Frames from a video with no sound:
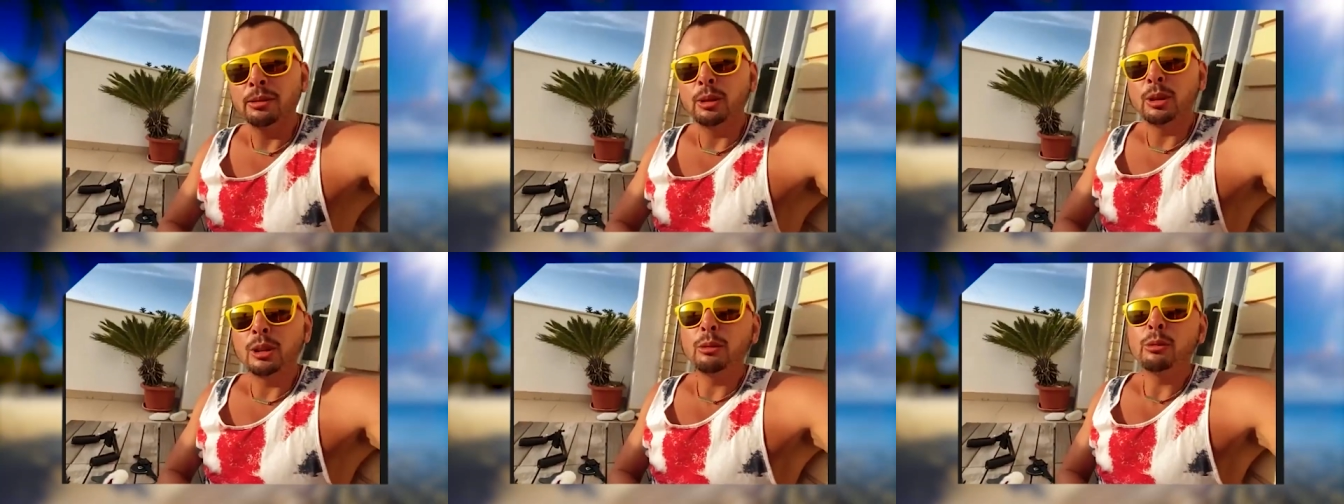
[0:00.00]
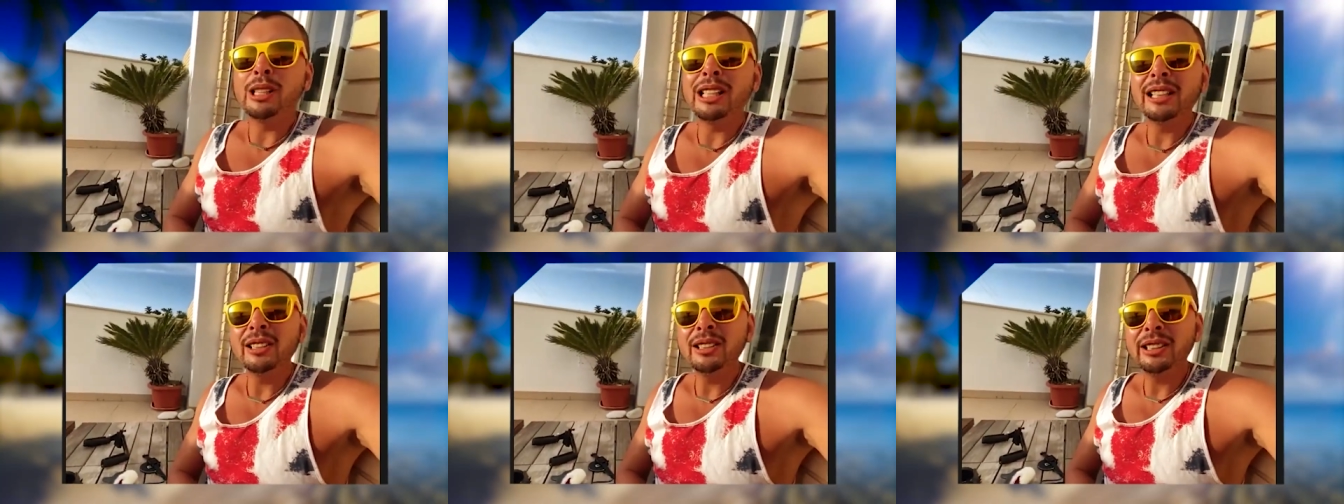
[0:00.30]
for a
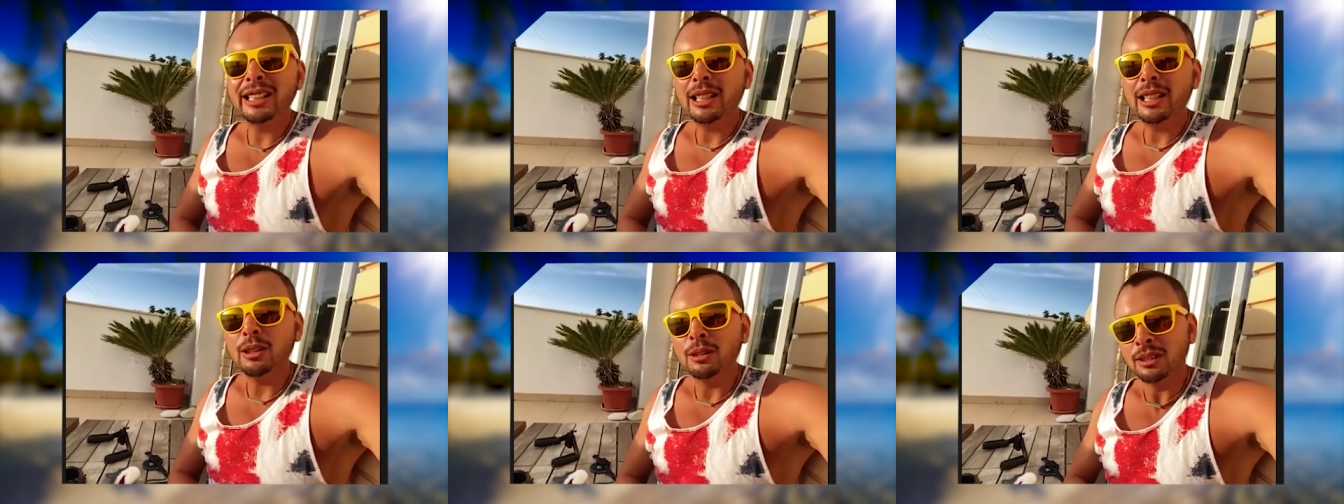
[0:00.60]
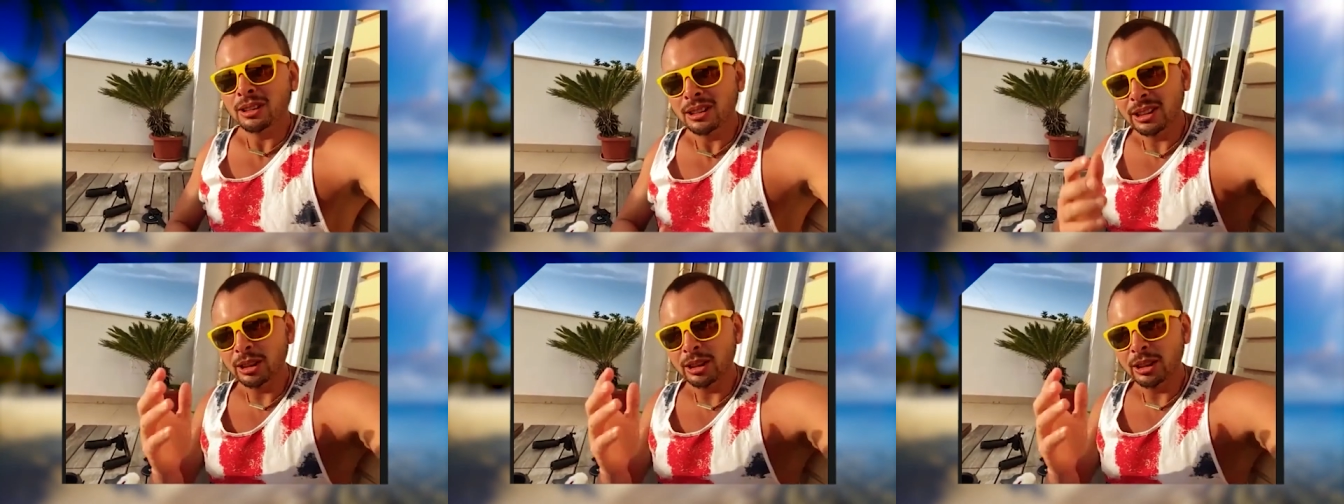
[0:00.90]
while now.
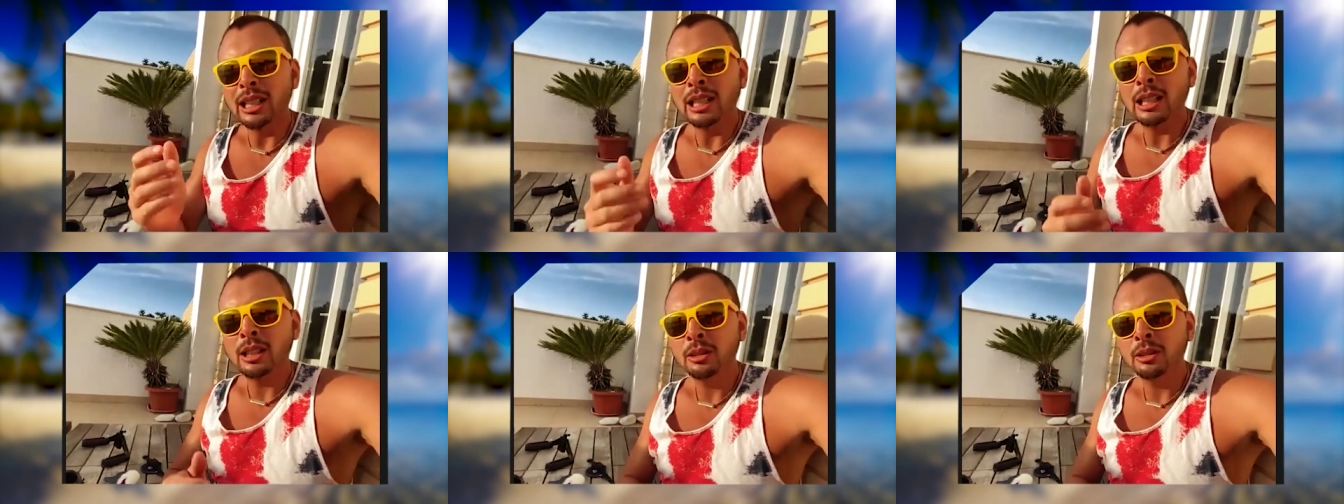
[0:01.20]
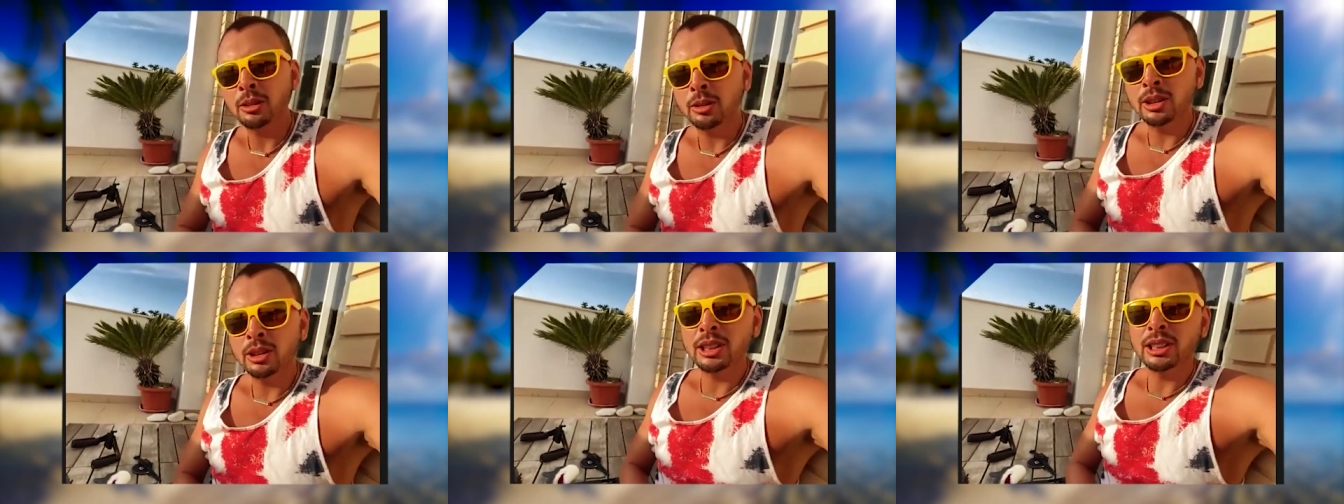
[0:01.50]
So how do
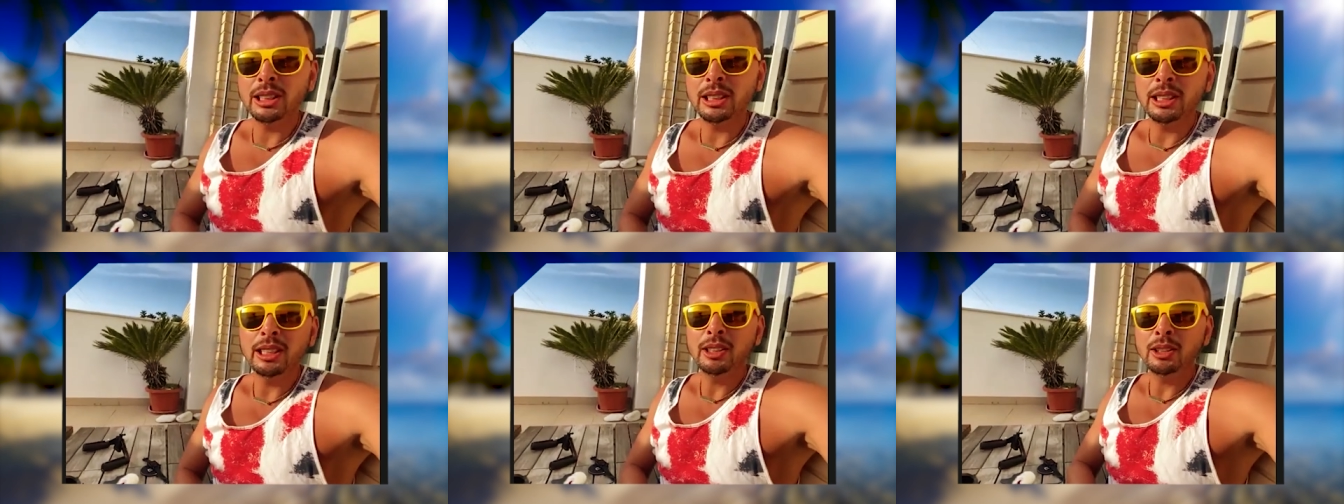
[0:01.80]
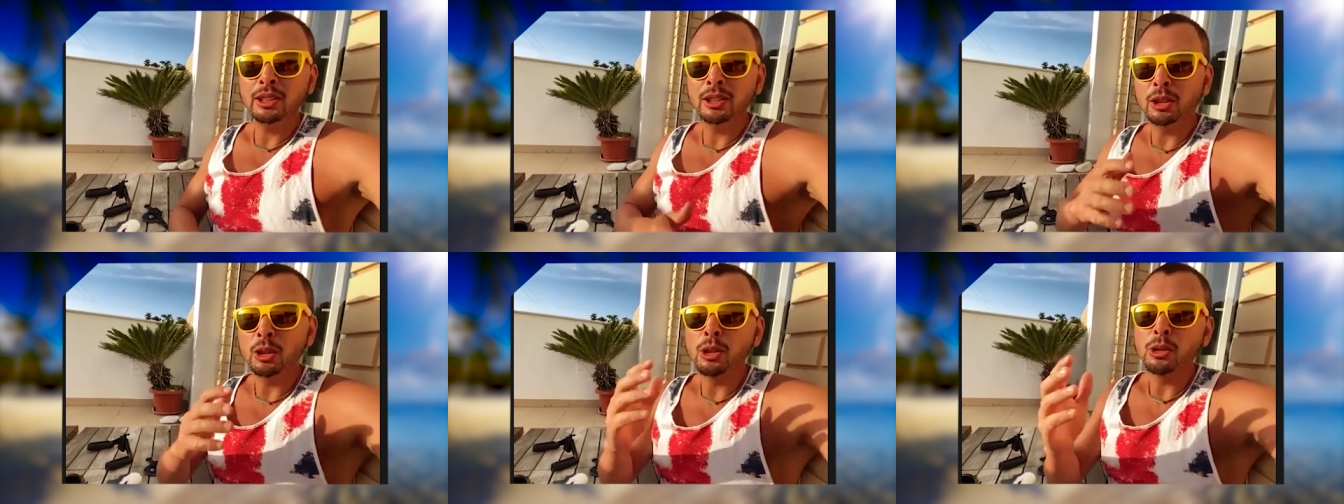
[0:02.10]
you see it
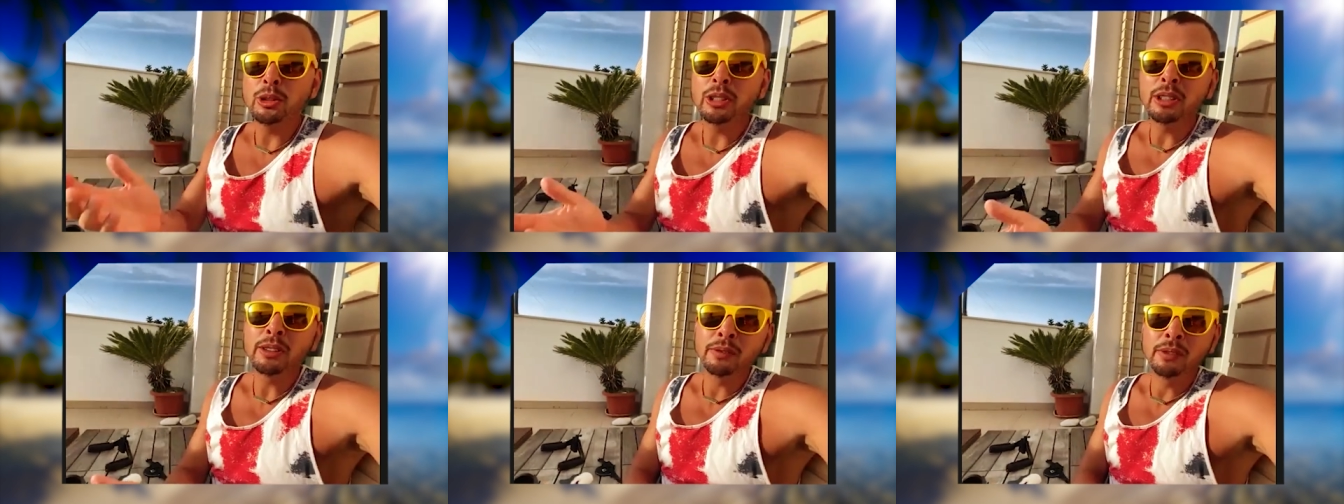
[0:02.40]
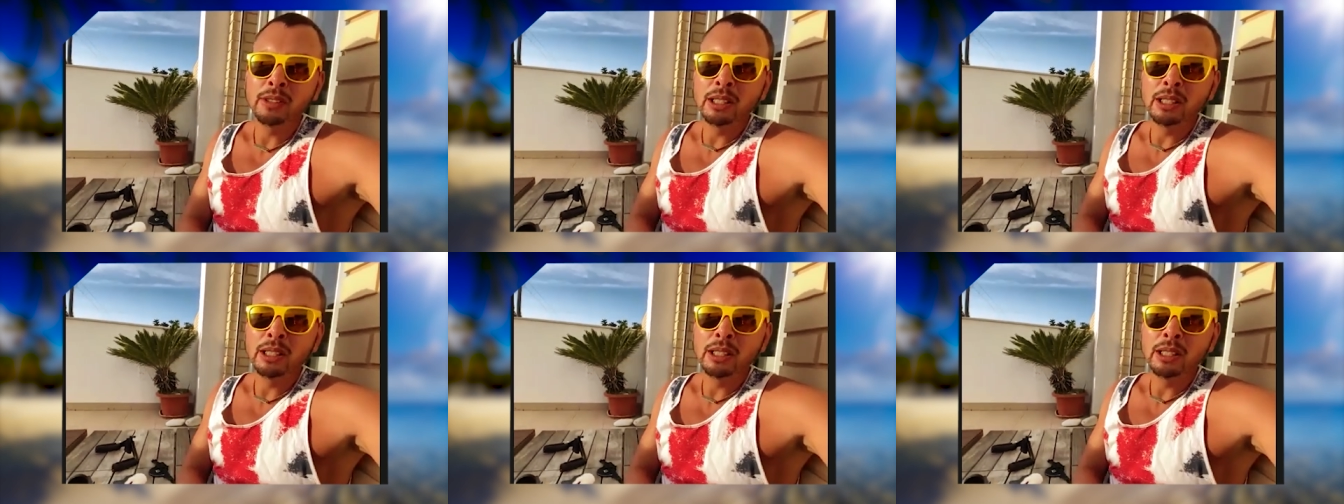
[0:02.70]
growing?